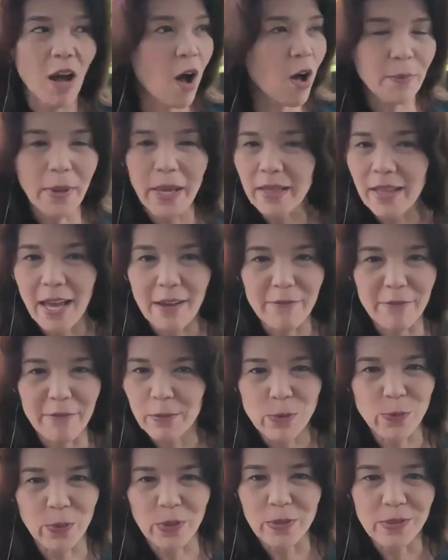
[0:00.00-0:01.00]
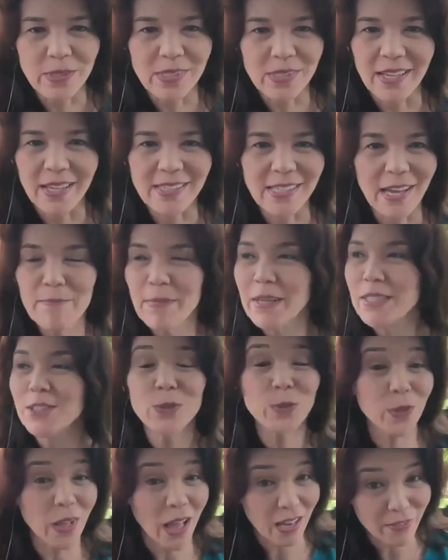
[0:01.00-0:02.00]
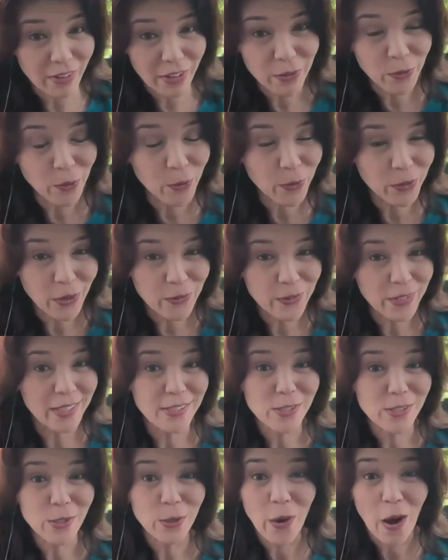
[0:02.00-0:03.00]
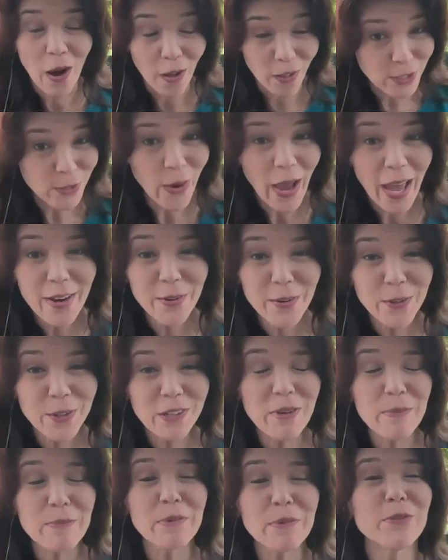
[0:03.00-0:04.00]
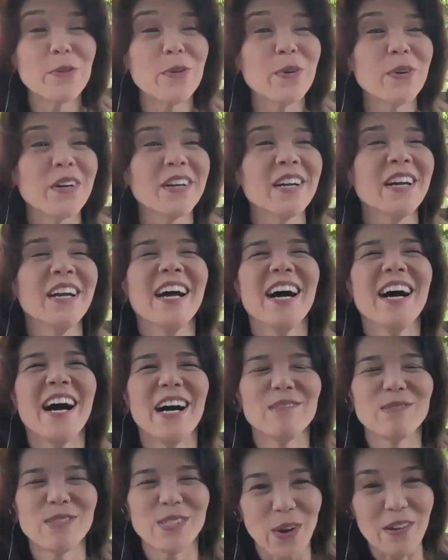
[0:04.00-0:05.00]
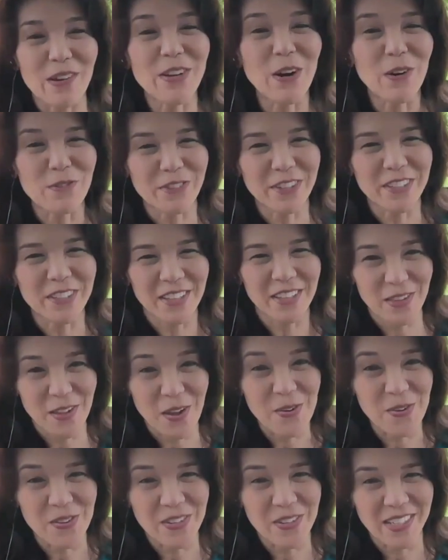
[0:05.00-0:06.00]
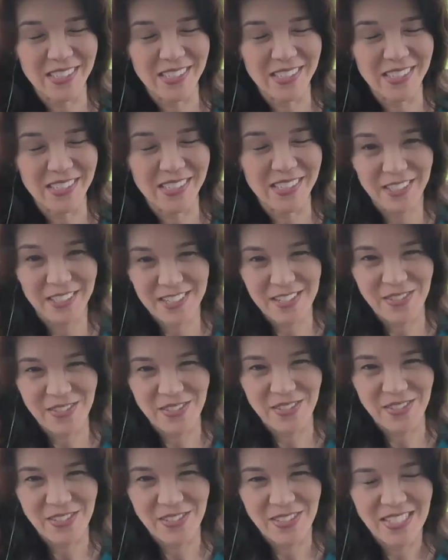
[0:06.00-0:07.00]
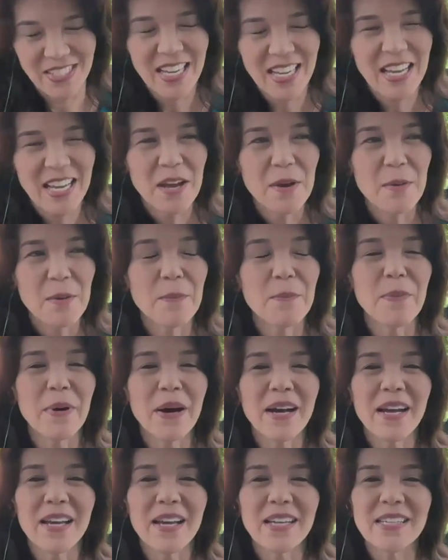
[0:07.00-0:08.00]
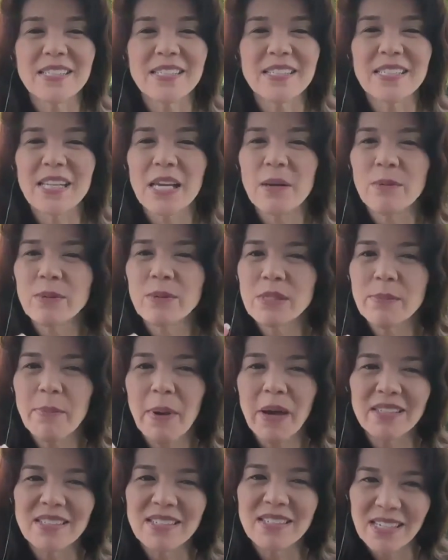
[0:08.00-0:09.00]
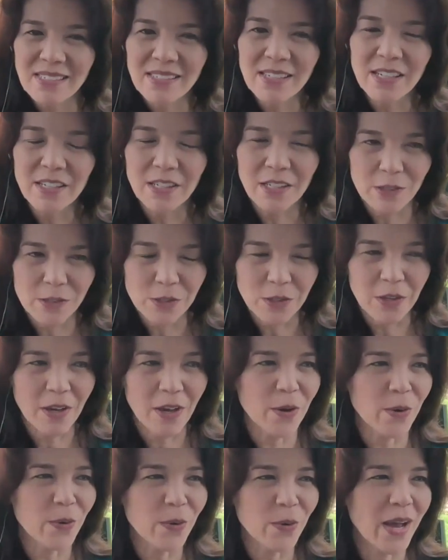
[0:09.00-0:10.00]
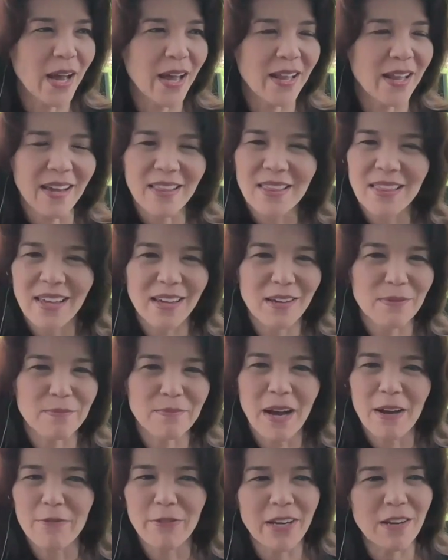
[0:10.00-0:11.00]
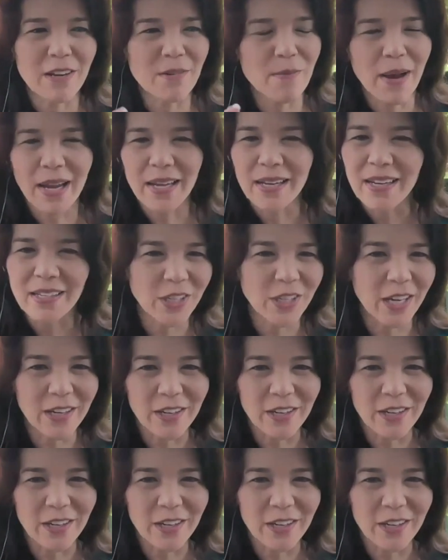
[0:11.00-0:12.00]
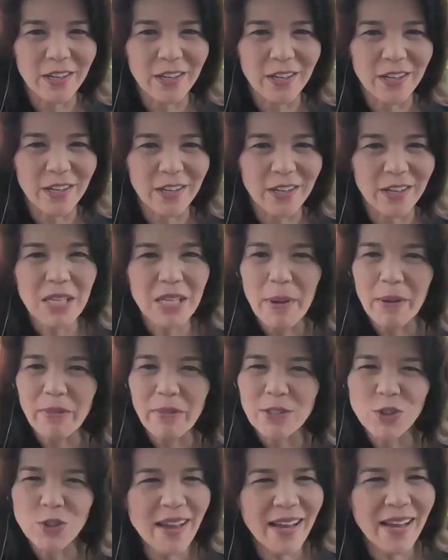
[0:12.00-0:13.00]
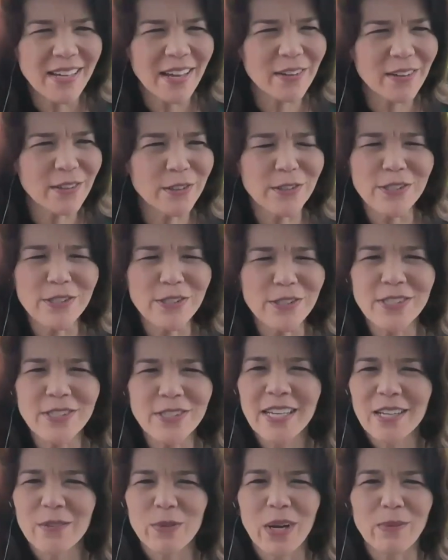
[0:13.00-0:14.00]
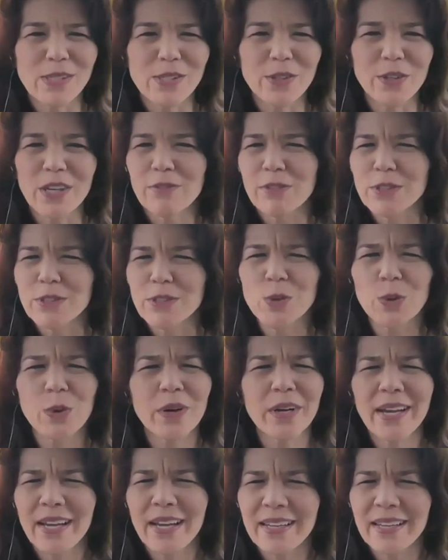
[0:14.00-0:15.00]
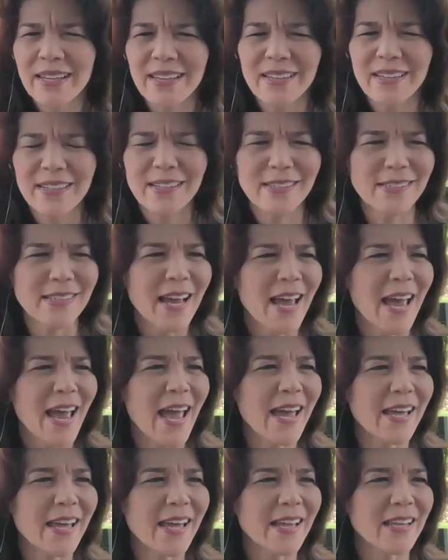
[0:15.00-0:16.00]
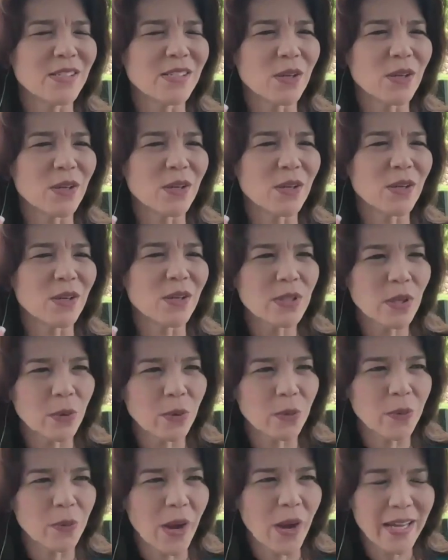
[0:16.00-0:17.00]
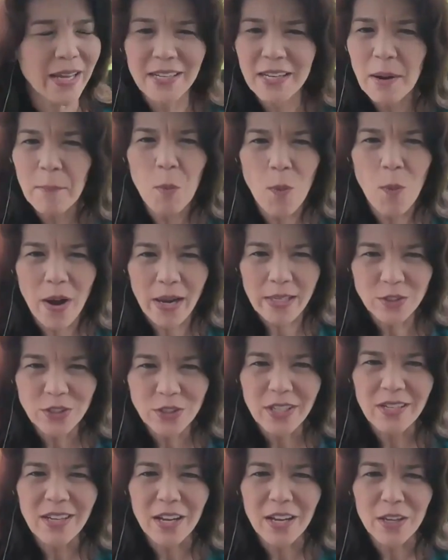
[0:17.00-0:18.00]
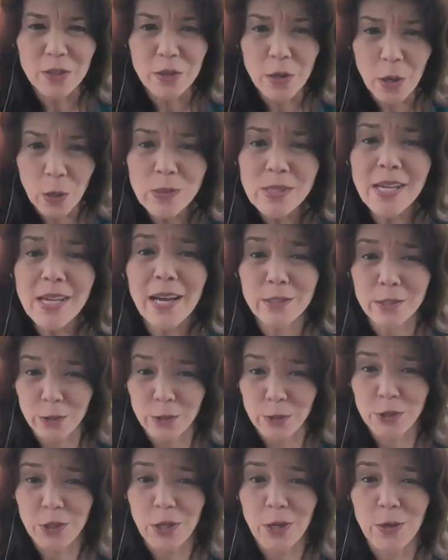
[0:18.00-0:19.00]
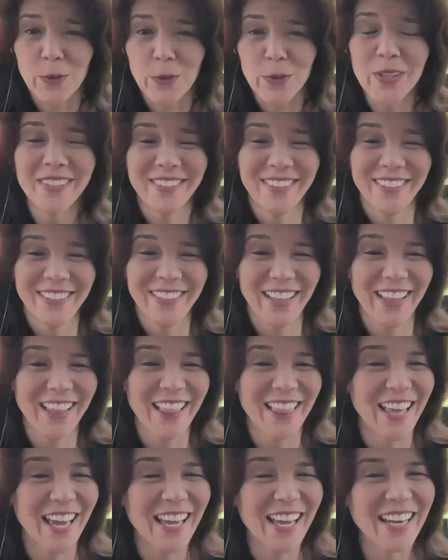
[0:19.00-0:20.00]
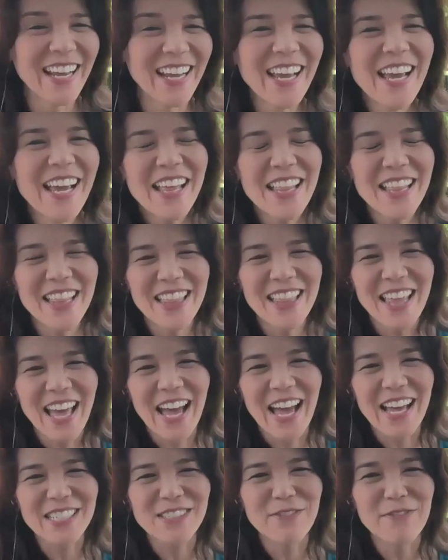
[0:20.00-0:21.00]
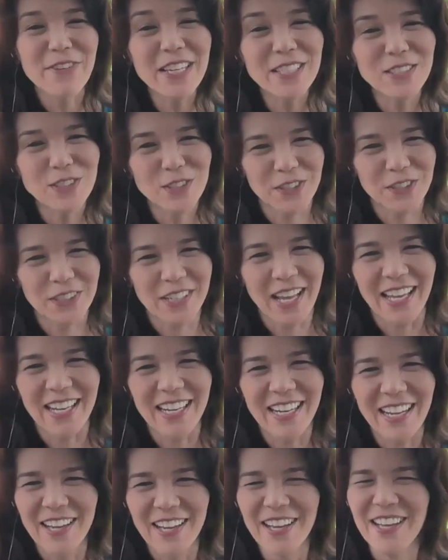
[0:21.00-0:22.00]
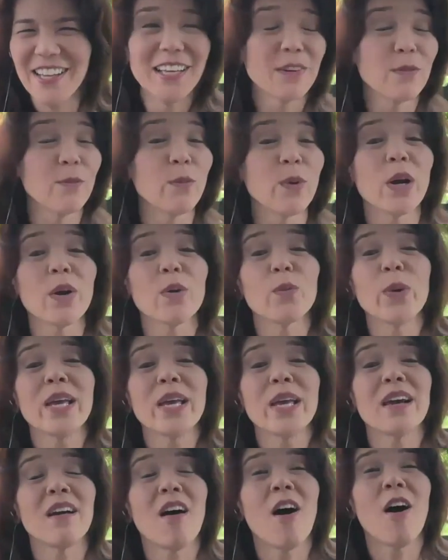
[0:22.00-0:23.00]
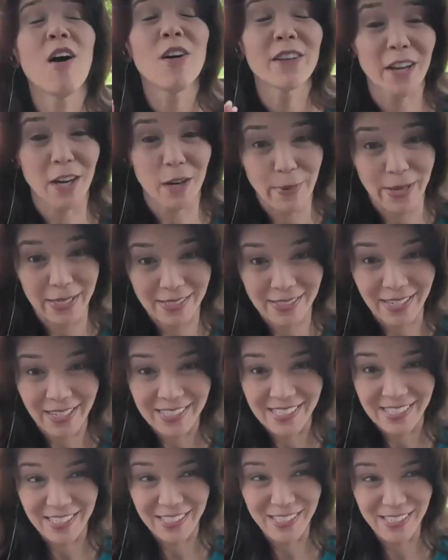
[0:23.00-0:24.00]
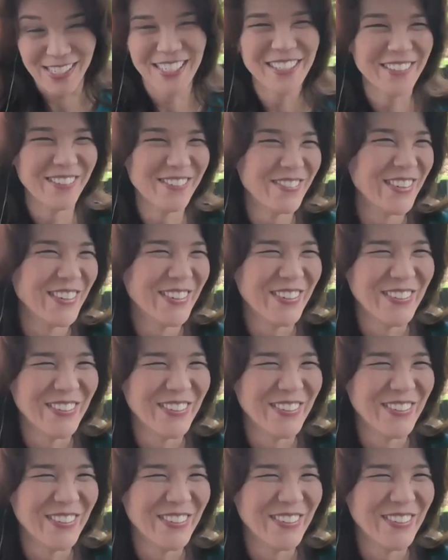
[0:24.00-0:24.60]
all my life, it was one of those things. I've mentioned to a lot of other Oregonians who also hadn't heard of it before. So I don't feel alone is the good news. But it was about a dozen years ago, and I think a friend of mine had shared something about the Shanghai tunnels when I was looking for story ideas. And so I ended up watching a ghost hunter show that featured it, where we all get our best ideas, of